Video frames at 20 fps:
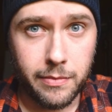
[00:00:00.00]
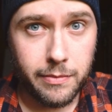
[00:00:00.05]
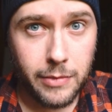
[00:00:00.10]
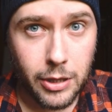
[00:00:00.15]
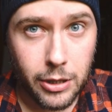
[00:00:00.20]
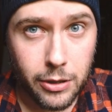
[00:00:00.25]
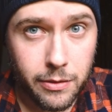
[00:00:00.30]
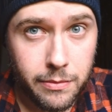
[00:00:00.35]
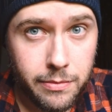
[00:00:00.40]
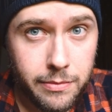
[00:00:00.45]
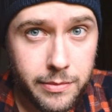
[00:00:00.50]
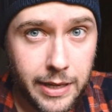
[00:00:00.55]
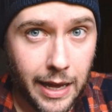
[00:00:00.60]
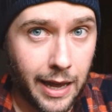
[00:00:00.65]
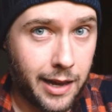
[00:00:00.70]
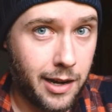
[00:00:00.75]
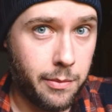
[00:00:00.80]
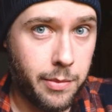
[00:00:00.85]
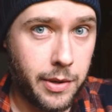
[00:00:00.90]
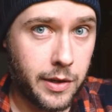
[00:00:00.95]
little
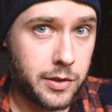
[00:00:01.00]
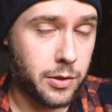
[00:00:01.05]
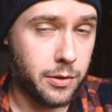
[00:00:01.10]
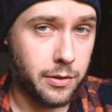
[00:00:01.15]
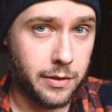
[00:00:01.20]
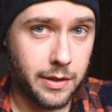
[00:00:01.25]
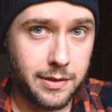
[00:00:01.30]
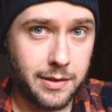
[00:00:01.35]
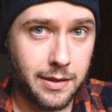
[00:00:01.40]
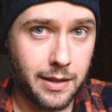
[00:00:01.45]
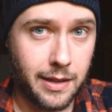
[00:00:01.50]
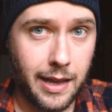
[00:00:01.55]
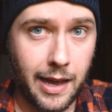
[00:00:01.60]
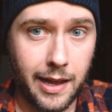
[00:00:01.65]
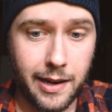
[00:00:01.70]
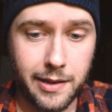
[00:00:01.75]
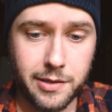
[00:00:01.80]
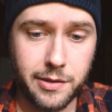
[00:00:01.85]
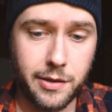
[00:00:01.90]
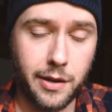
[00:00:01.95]
tiny picture. This is the
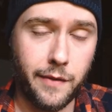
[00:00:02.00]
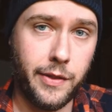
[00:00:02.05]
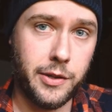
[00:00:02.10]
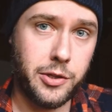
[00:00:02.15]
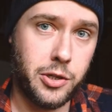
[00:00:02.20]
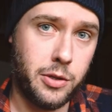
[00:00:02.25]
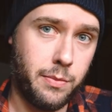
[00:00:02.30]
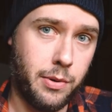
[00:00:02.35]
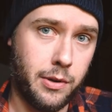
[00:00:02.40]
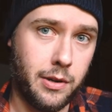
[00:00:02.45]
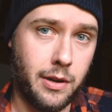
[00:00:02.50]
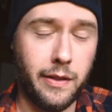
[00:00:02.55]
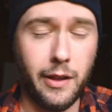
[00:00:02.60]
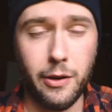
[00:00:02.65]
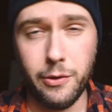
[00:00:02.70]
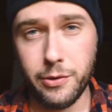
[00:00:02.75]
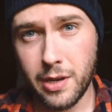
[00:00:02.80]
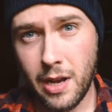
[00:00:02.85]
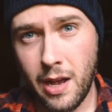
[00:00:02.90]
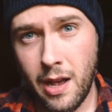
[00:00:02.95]
kind of stuff that you put in
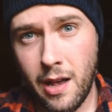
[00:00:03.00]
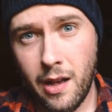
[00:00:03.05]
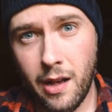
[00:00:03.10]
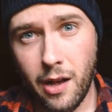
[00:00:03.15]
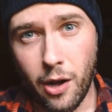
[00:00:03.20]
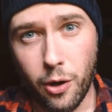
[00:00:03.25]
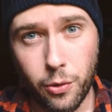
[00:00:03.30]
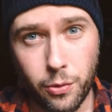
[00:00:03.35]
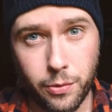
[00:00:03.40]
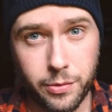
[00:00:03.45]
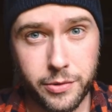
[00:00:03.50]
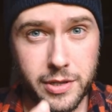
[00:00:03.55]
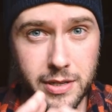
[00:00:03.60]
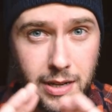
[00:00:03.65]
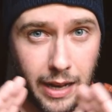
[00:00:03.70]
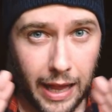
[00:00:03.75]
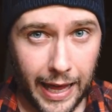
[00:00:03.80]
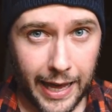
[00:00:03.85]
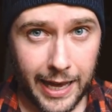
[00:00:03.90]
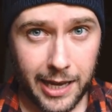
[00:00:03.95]
those old
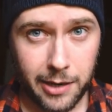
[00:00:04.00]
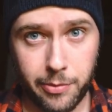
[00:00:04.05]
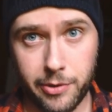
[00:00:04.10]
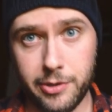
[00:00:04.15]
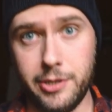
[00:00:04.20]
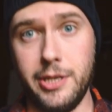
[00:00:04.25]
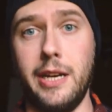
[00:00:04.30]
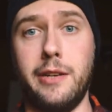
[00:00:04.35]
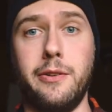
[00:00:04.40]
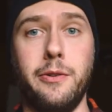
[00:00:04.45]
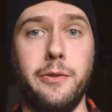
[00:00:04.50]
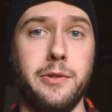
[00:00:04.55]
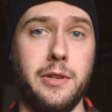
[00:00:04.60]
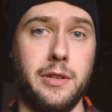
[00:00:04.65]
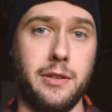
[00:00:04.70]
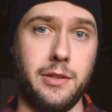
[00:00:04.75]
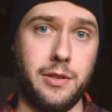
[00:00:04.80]
slide projectors. It